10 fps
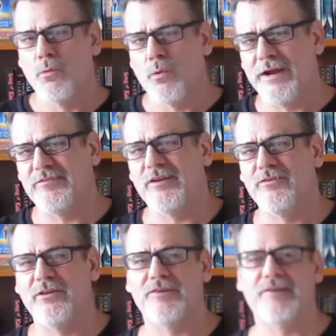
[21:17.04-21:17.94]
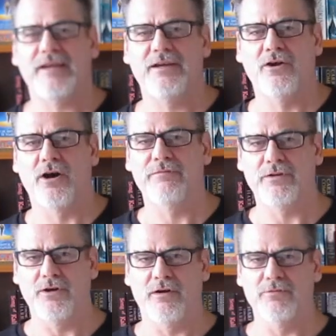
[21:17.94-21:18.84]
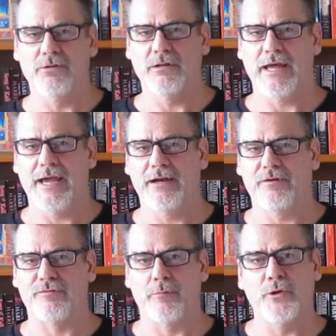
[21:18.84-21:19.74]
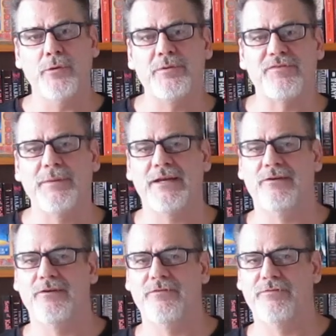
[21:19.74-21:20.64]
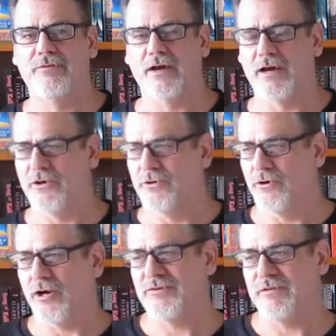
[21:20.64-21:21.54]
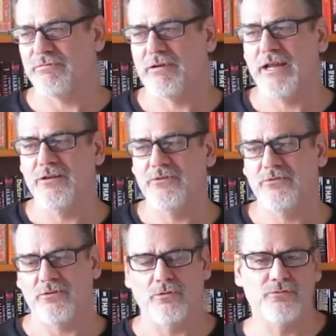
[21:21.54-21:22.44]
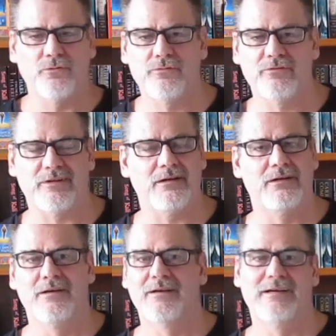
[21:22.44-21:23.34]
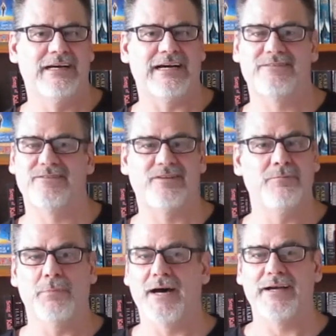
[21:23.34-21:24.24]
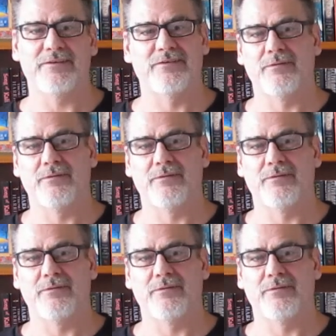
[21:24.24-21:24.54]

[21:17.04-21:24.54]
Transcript: Went into the second half of the novel, and it's from her perspective, her arty friends, and all sorts, and I just didn't buy it.